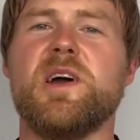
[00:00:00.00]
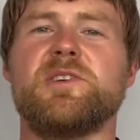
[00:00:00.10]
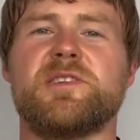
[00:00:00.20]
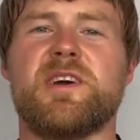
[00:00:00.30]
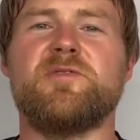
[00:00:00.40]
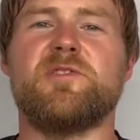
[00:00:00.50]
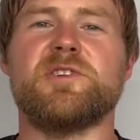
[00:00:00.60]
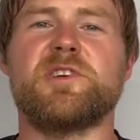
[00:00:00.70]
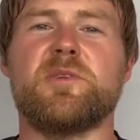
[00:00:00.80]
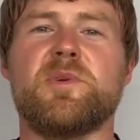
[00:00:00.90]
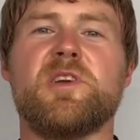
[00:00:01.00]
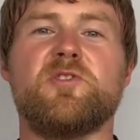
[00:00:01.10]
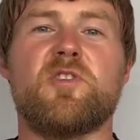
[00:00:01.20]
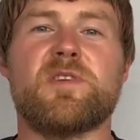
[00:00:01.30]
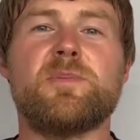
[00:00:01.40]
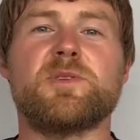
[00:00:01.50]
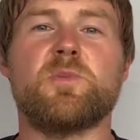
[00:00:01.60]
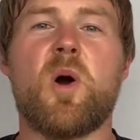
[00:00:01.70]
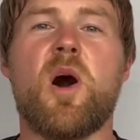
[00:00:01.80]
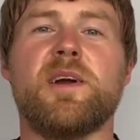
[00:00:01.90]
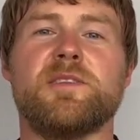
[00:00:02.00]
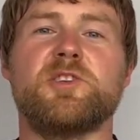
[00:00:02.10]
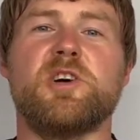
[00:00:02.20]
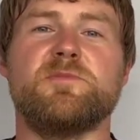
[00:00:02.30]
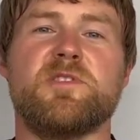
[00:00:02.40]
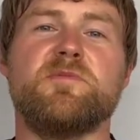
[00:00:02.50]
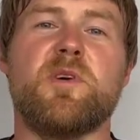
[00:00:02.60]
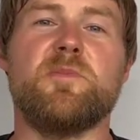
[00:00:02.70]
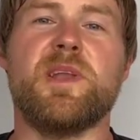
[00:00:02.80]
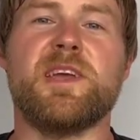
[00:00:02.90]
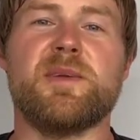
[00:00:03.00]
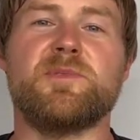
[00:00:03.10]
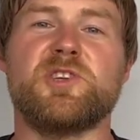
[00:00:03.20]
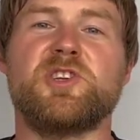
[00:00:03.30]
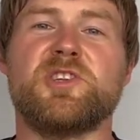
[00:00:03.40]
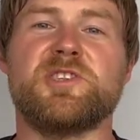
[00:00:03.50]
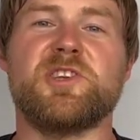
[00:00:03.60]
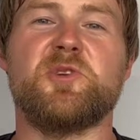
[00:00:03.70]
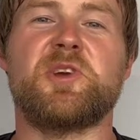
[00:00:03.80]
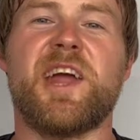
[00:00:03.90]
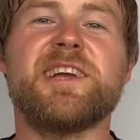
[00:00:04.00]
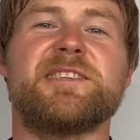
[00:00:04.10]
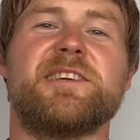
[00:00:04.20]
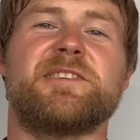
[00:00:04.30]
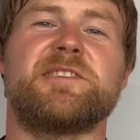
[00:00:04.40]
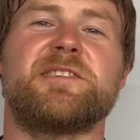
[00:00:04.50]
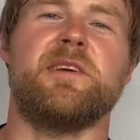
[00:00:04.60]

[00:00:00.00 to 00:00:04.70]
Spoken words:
So therefore, it's going to be in your repertoire in terms of mobility positions that you can access.